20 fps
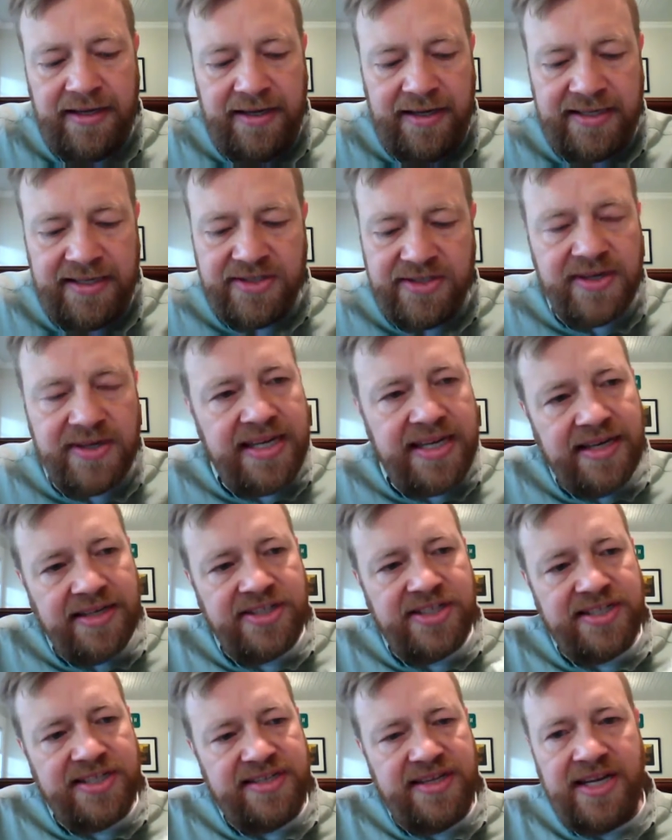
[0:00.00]
And so again,
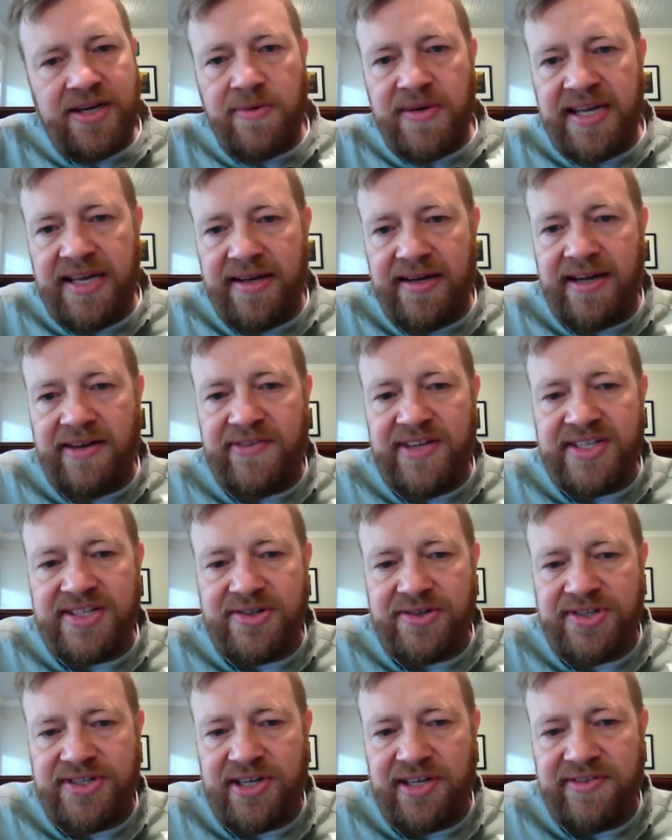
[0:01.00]
just like we can't have
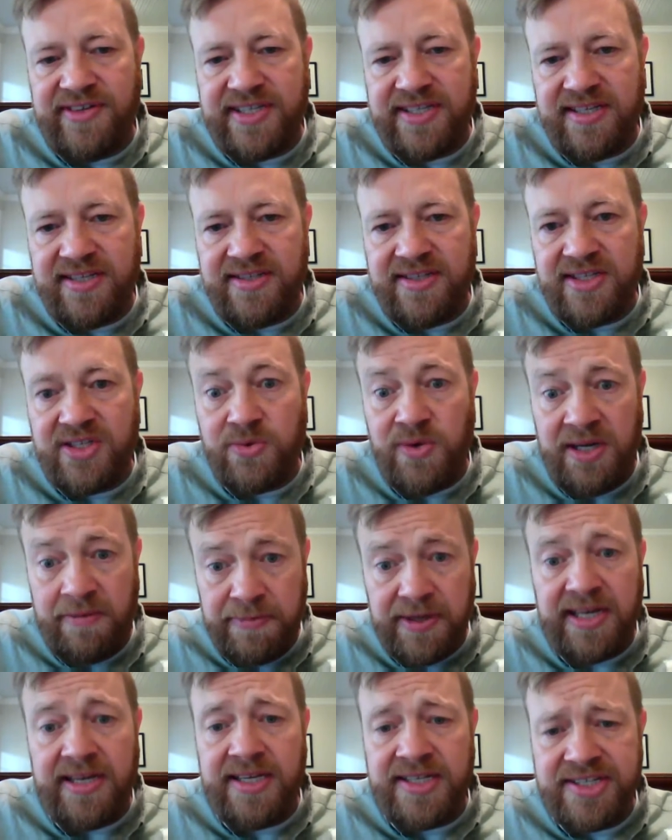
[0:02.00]
Easter services this week,
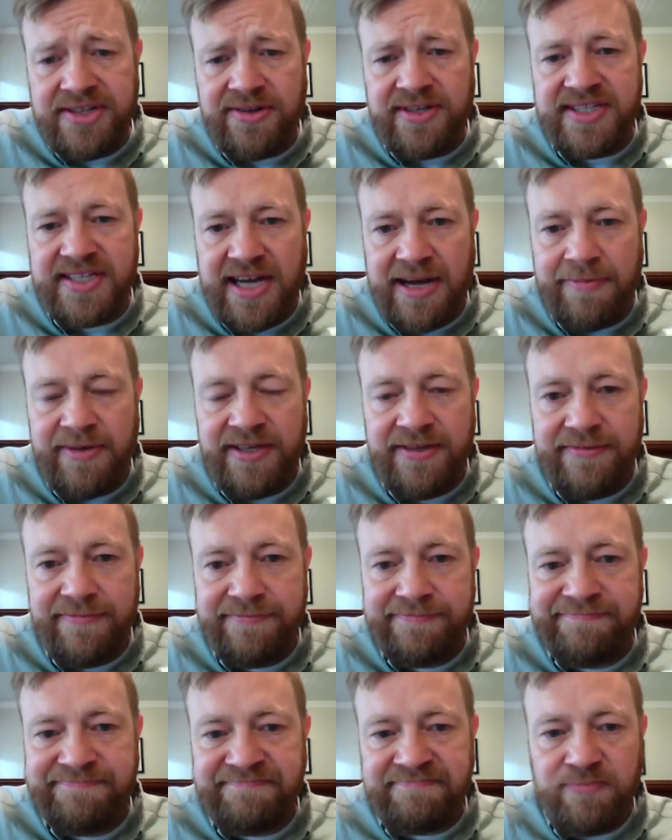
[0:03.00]
but Easter has happened,
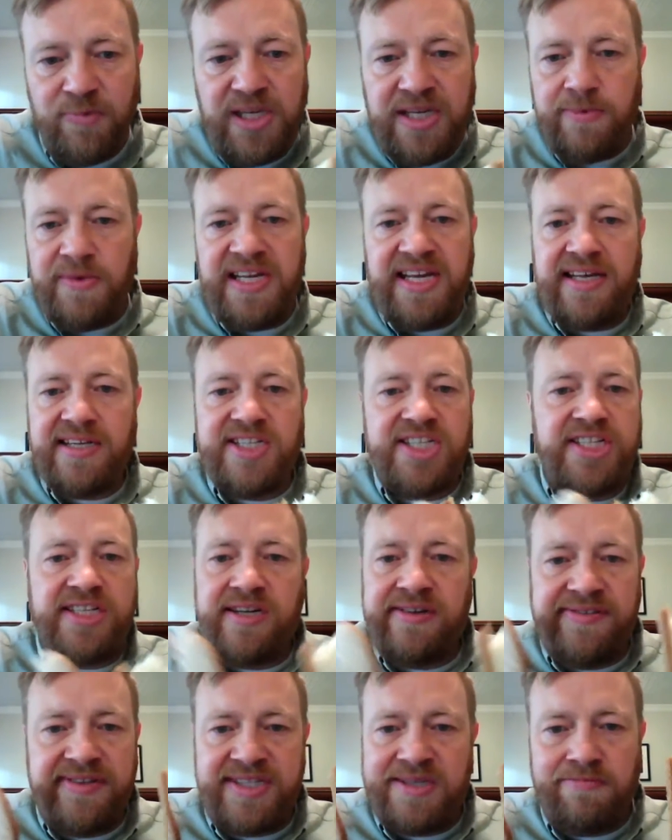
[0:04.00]
we can't
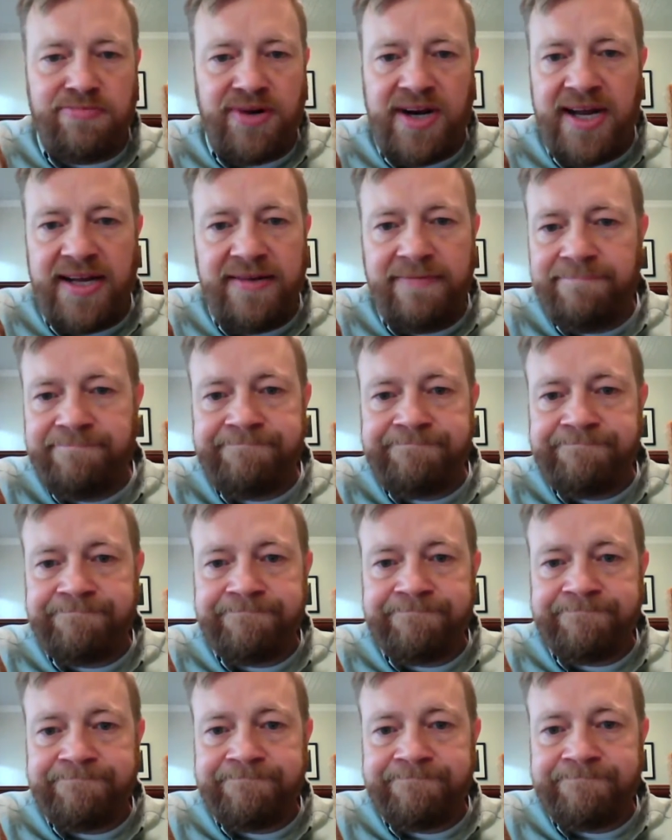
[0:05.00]
share this bread
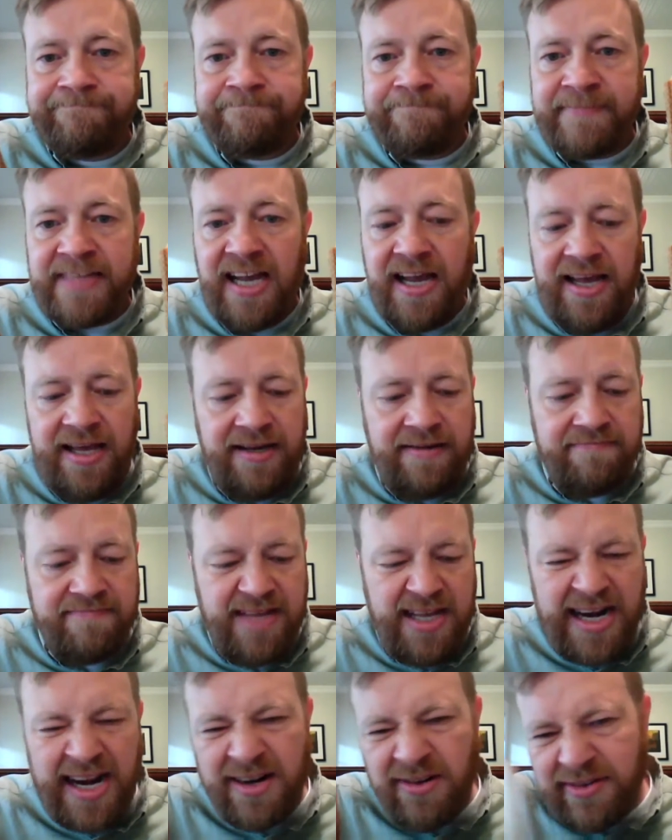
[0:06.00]
And
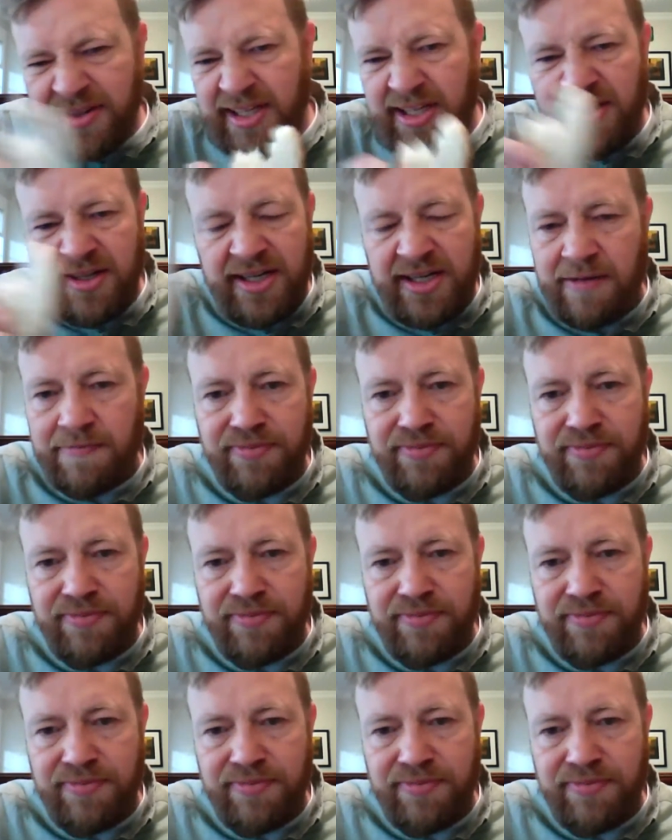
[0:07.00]
I don't think you need a